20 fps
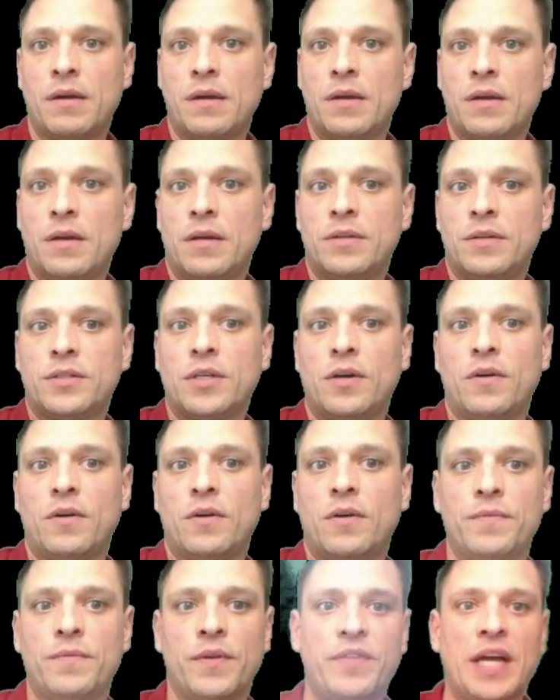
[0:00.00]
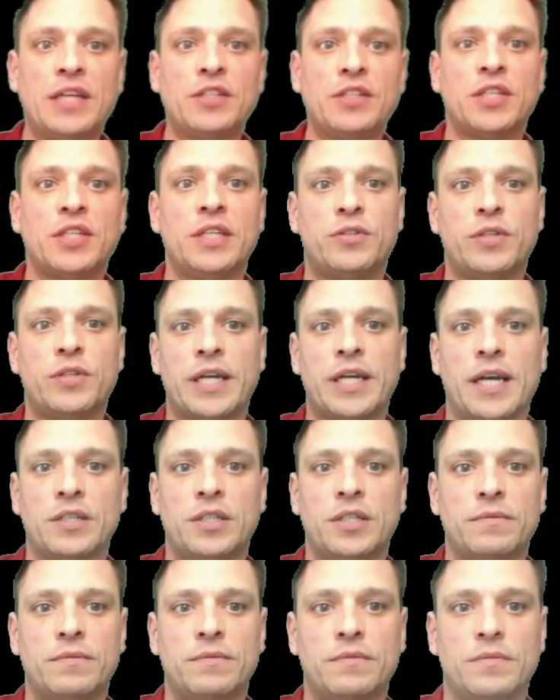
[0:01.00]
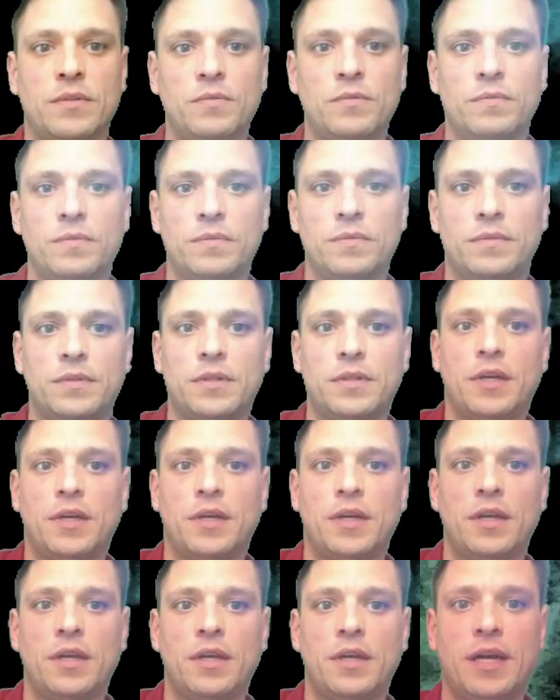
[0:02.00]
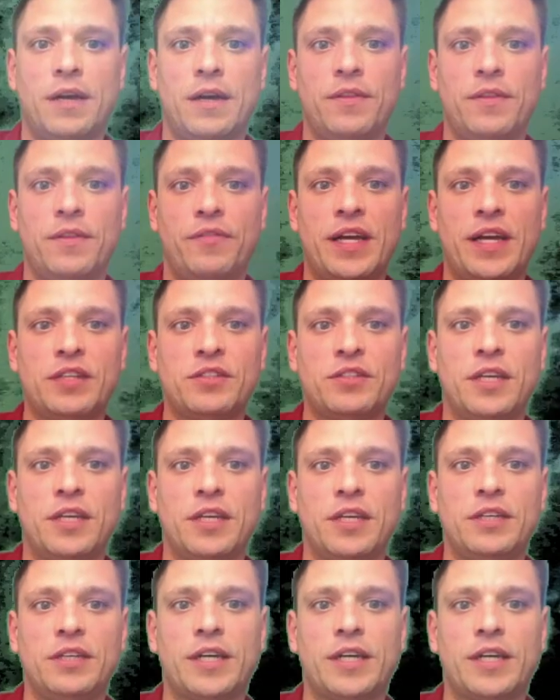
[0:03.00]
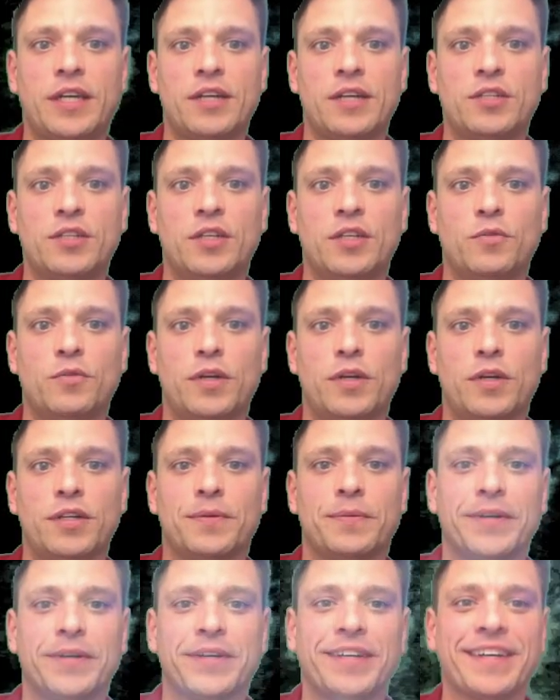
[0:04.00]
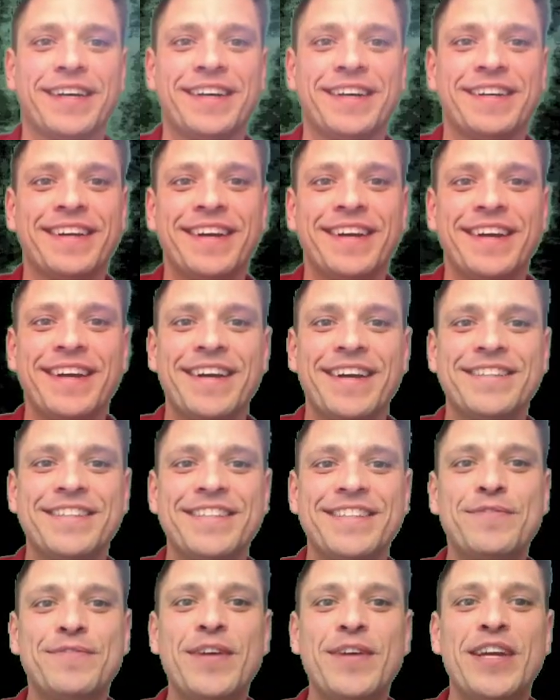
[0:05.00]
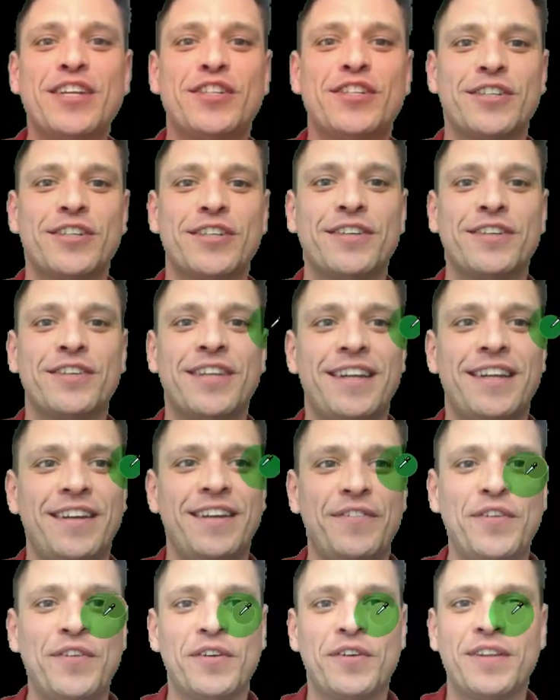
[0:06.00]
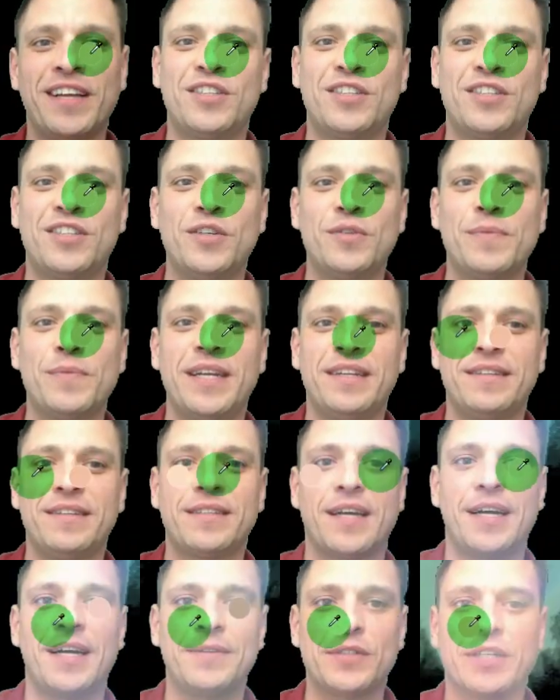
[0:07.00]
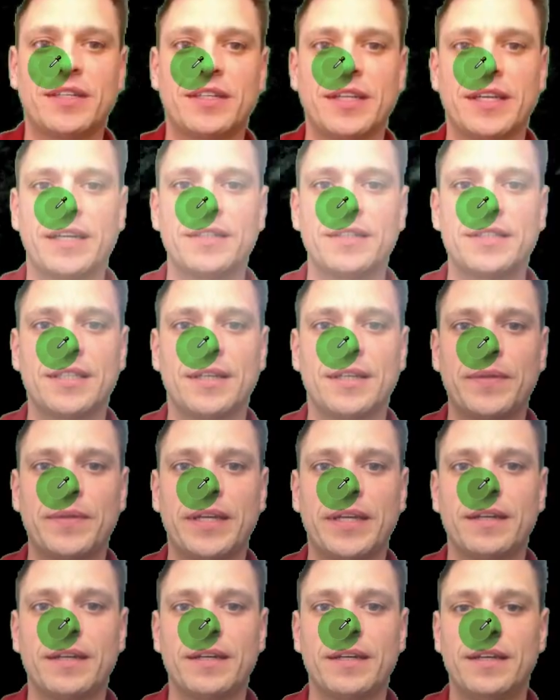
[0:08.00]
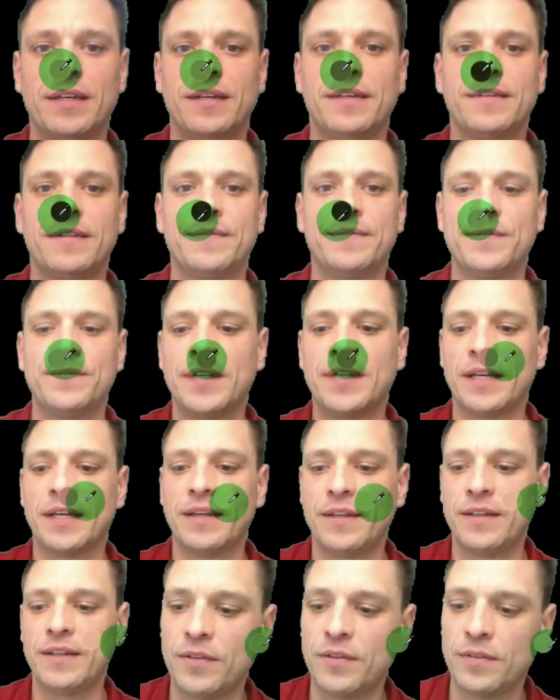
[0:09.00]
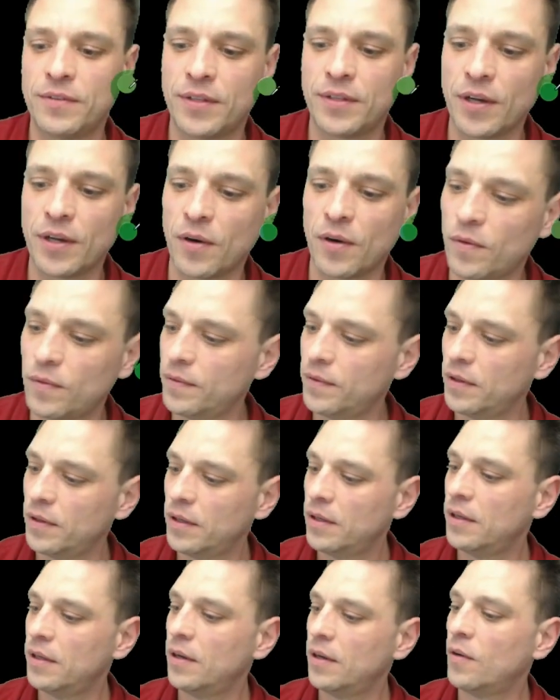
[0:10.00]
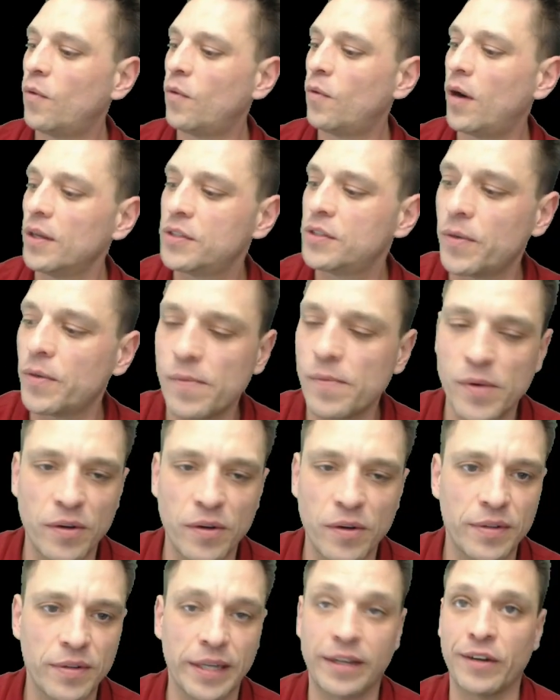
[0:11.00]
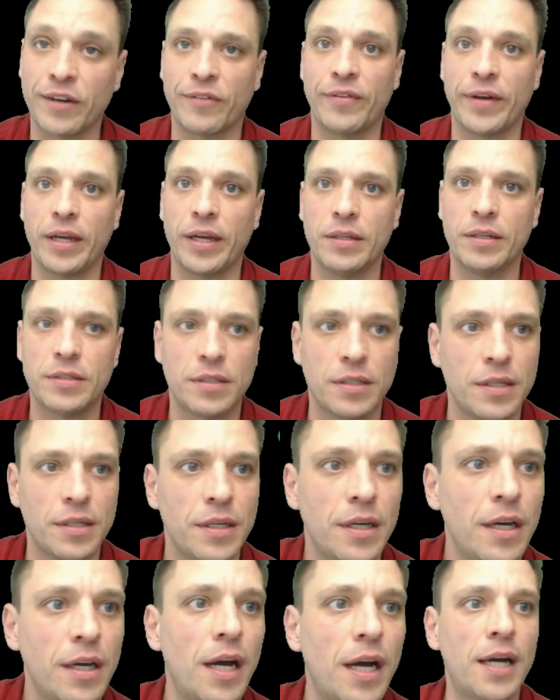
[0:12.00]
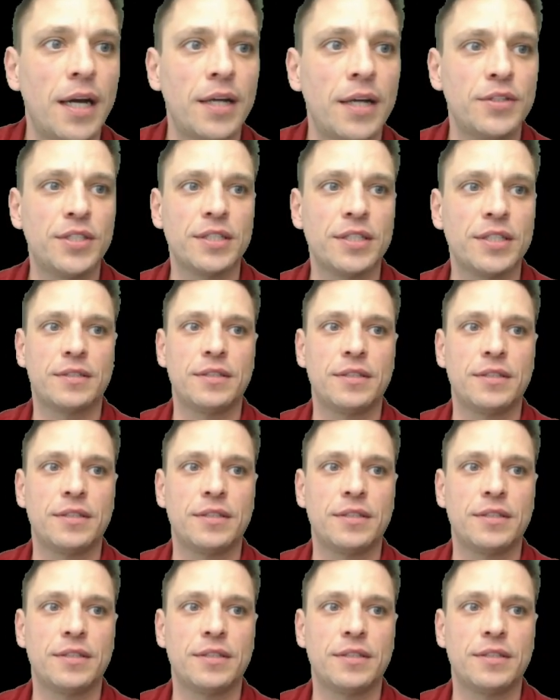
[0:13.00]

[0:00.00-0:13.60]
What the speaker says: So the flashlight trick actually, the flashlight trick actually works pretty good. Just make sure that if you click too many times or you click on something that you don't want to remove, like your face, you